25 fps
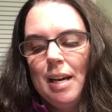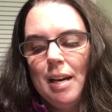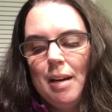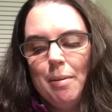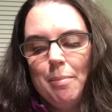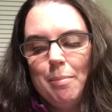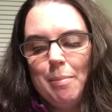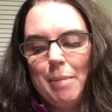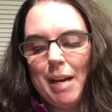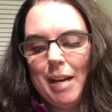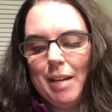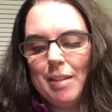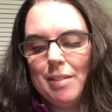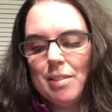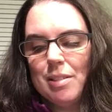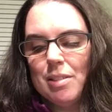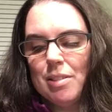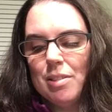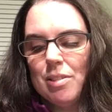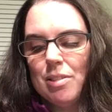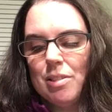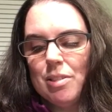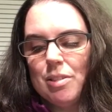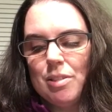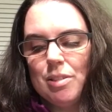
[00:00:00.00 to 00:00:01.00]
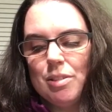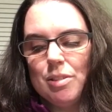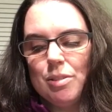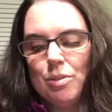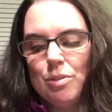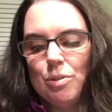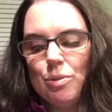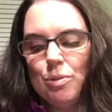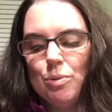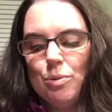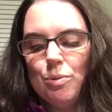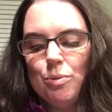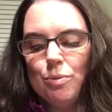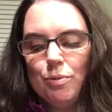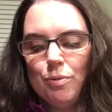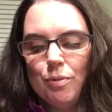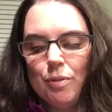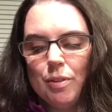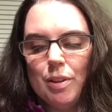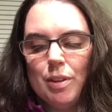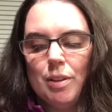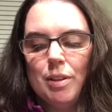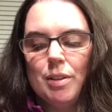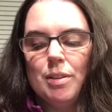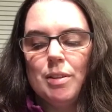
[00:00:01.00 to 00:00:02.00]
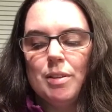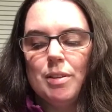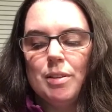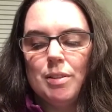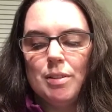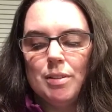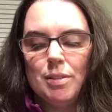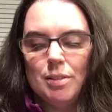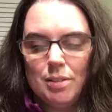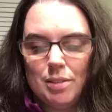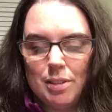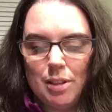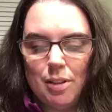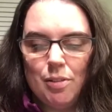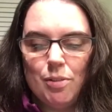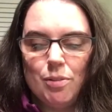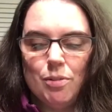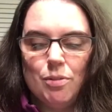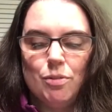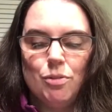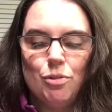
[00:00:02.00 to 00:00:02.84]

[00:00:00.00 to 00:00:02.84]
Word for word: masks to soothe